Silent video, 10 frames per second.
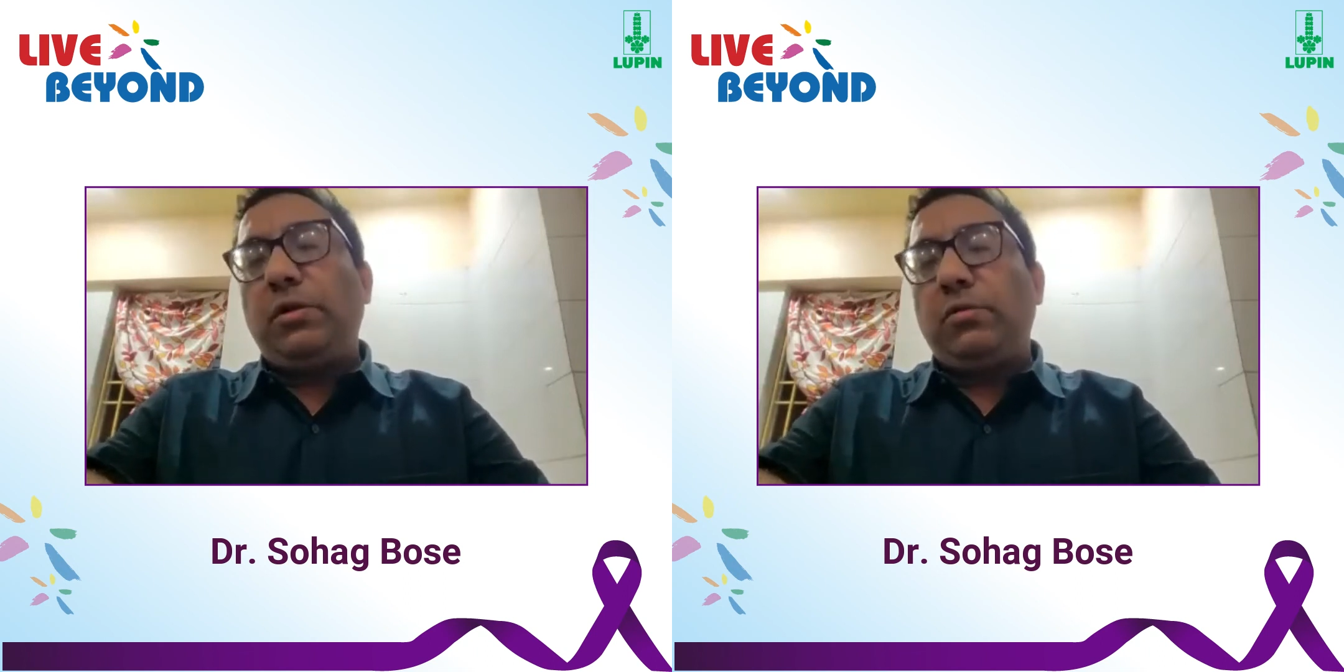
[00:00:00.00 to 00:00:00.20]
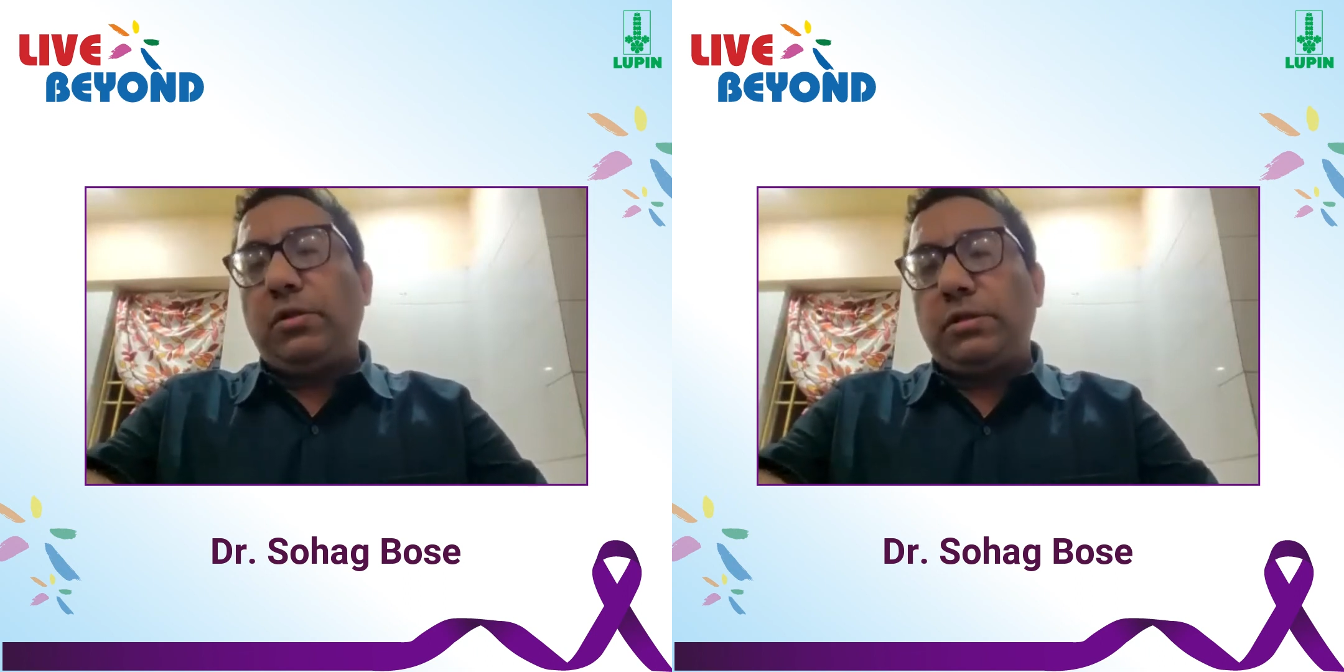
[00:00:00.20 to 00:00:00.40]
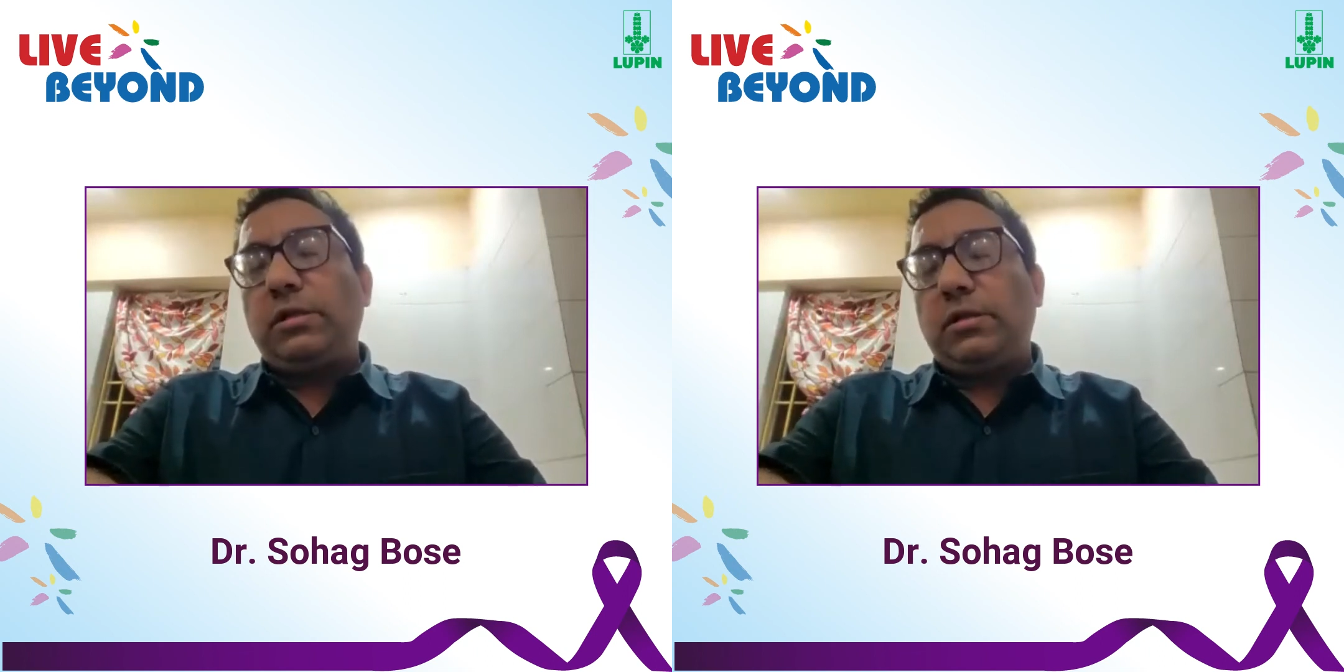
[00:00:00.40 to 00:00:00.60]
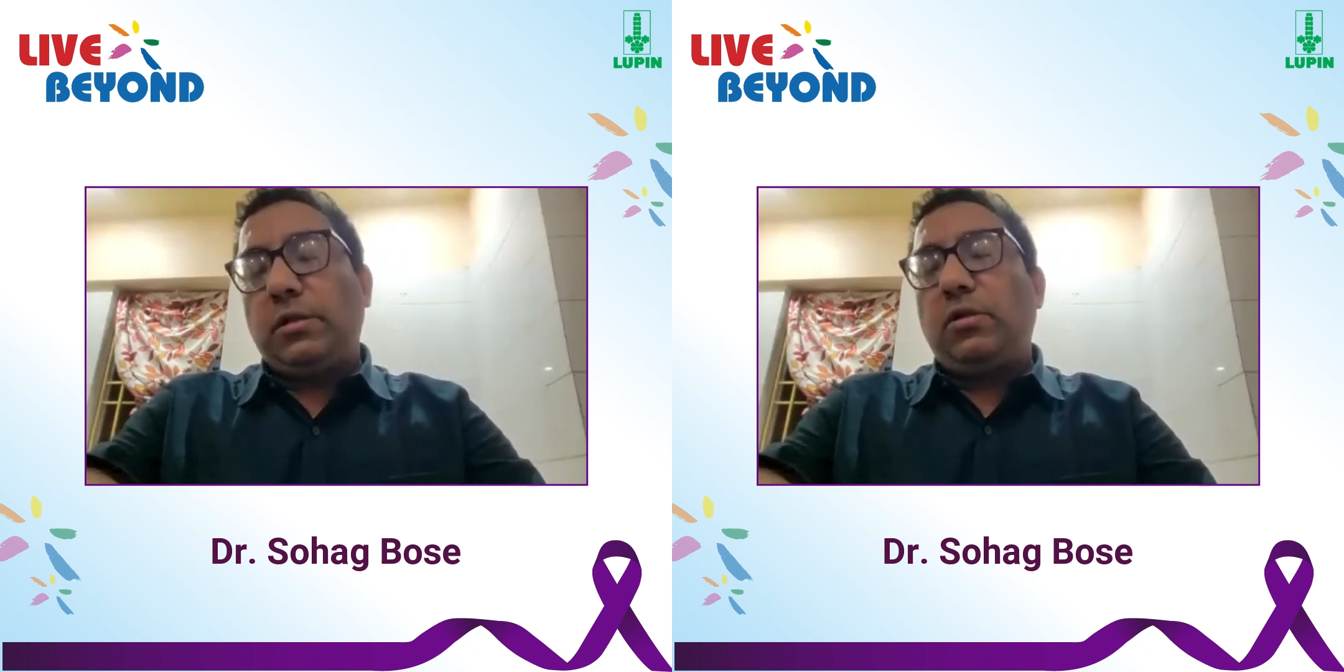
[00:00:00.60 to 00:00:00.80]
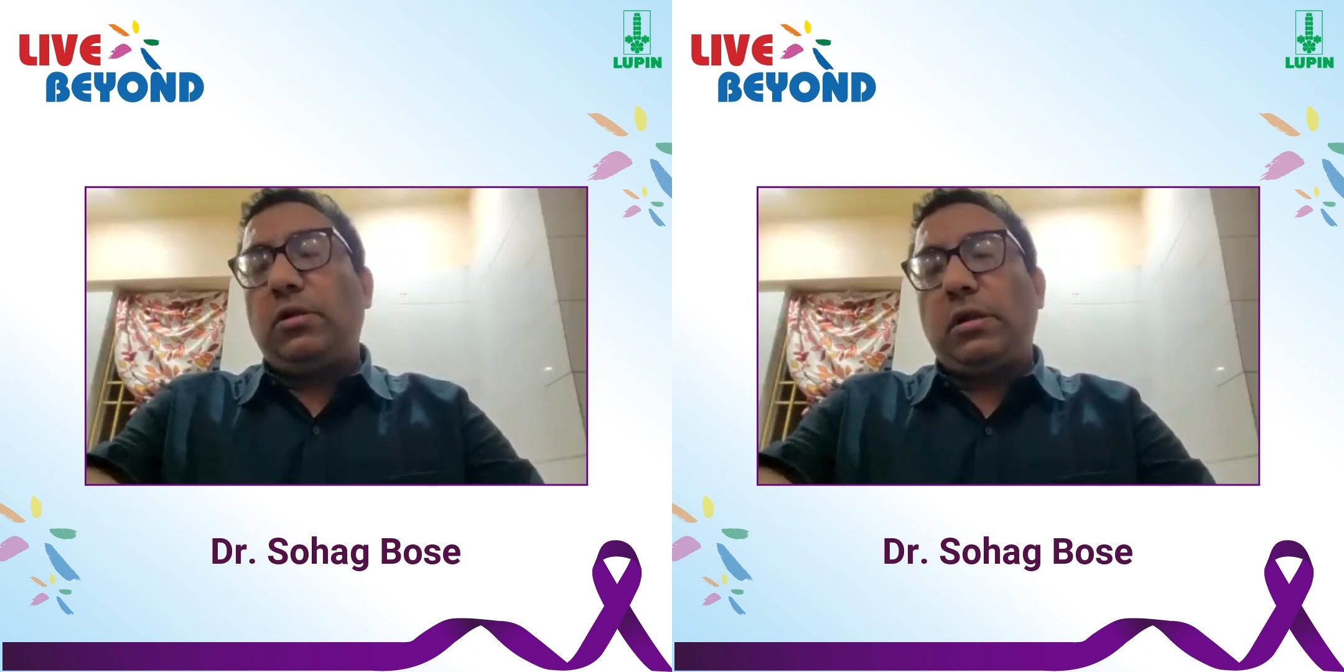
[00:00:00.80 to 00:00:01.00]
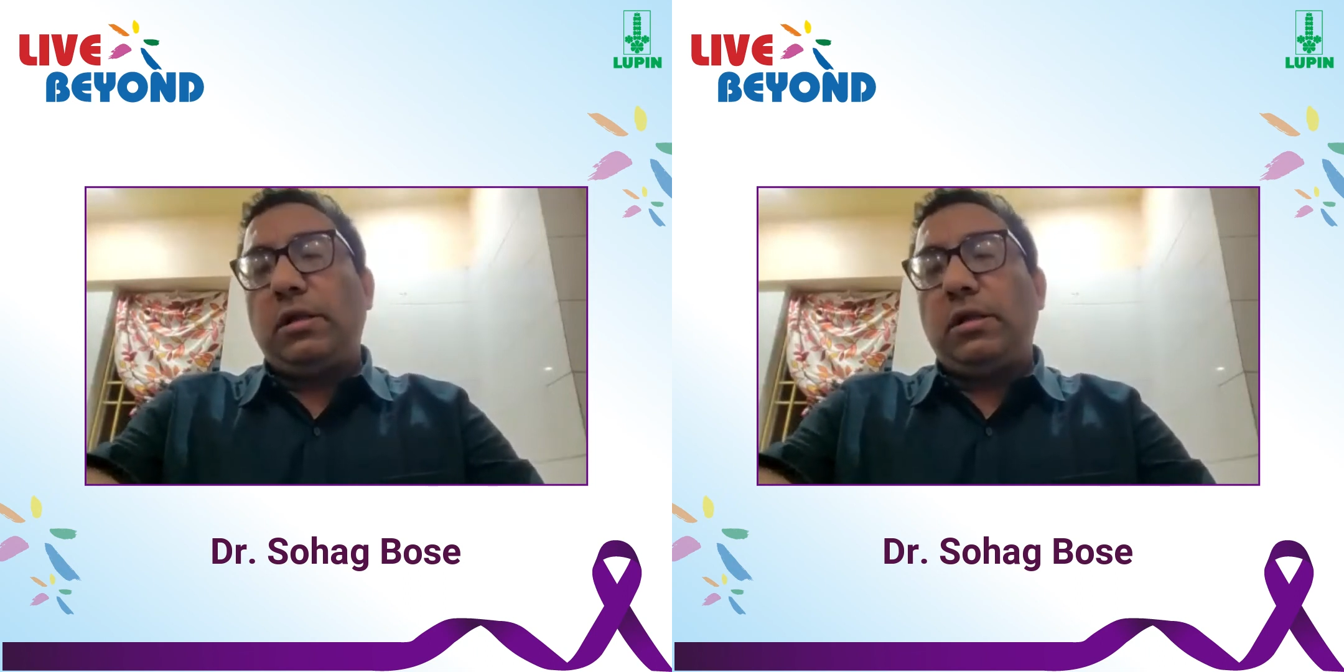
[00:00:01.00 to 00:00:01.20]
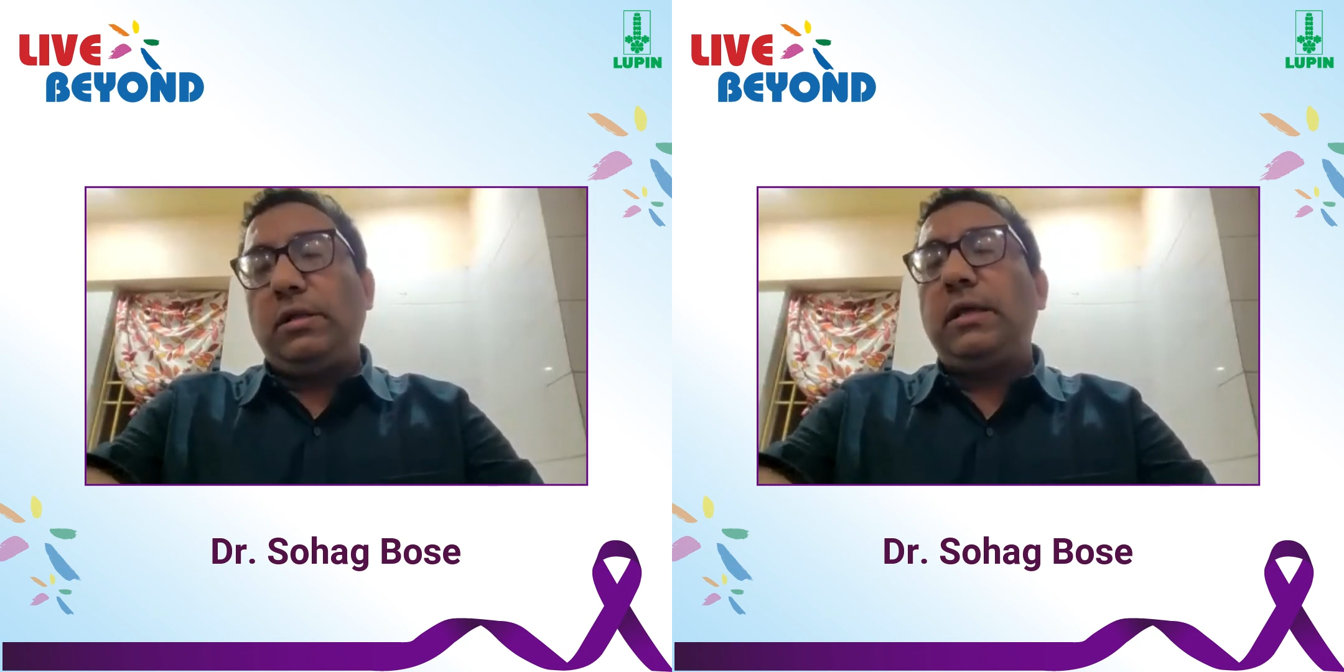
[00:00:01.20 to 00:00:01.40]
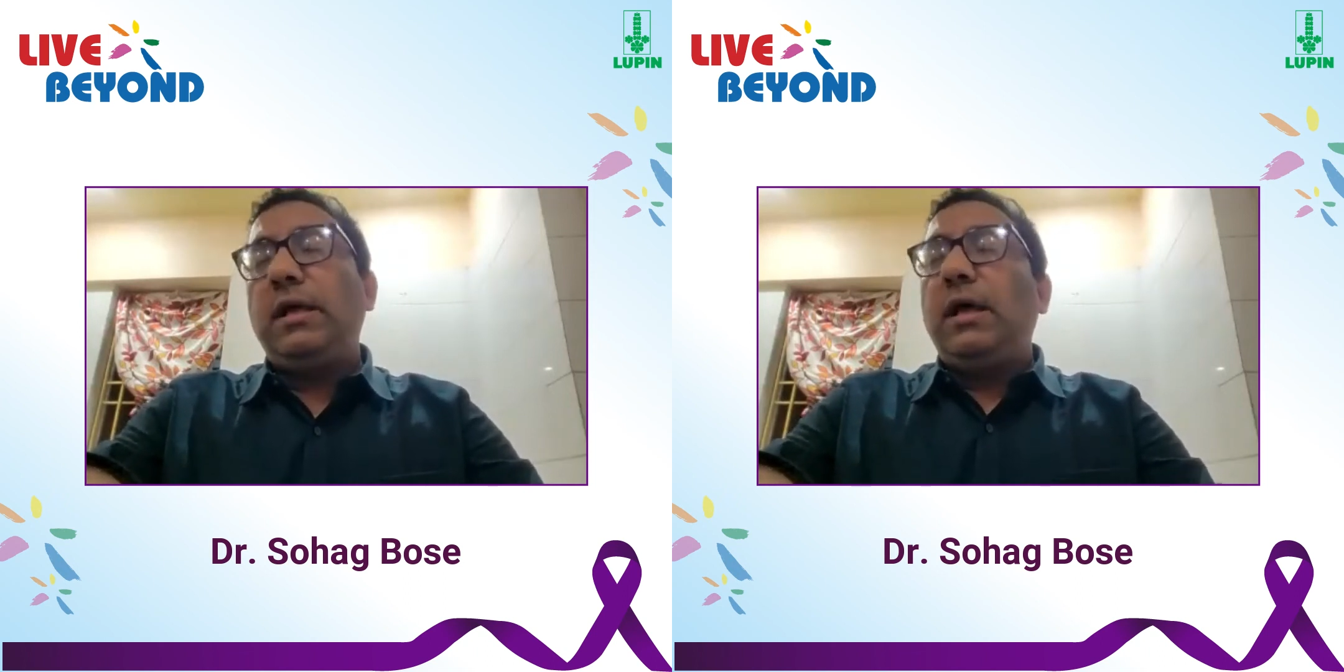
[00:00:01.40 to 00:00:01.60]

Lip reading: duration on drugs.